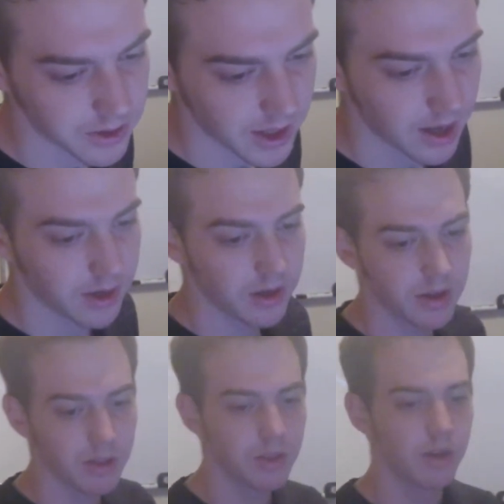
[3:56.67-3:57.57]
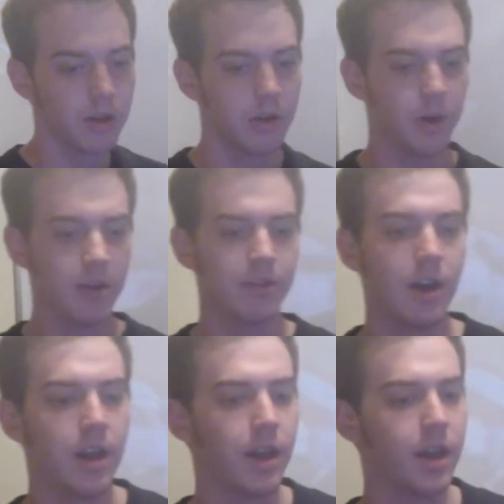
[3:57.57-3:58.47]
it's scanning the
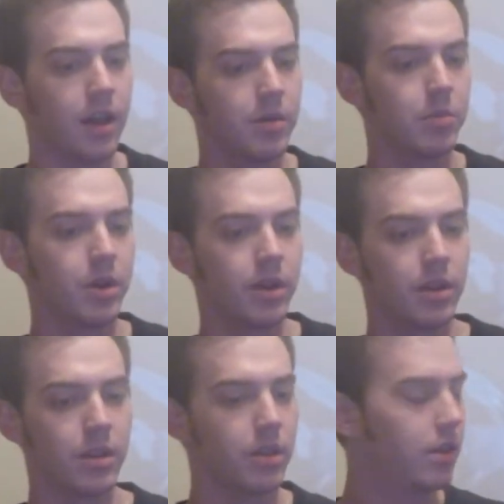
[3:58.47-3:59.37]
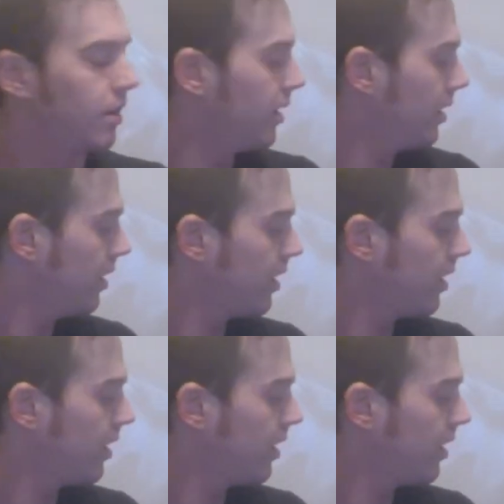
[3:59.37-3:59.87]
Wi-Fi and bringing the